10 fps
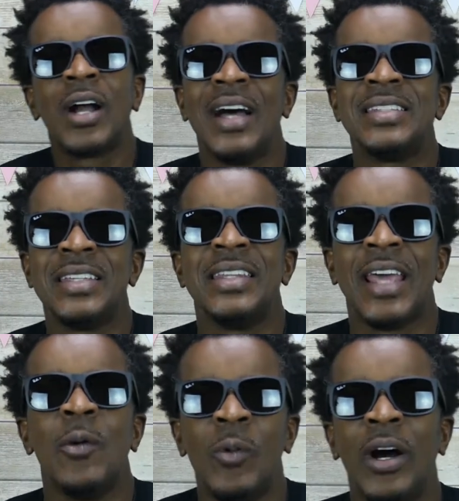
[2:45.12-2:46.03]
content
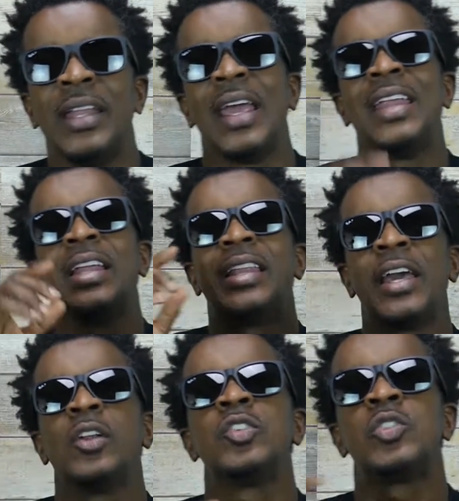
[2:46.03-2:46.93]
day one. In a
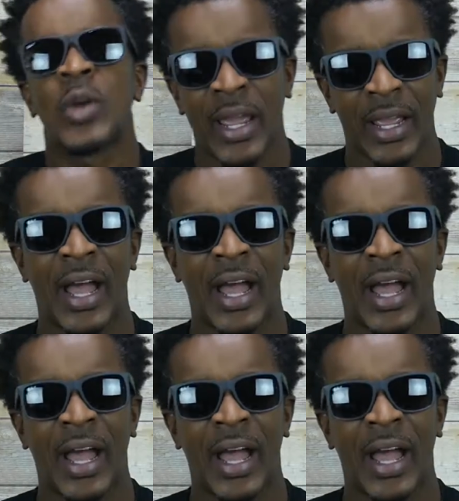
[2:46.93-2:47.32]
later track,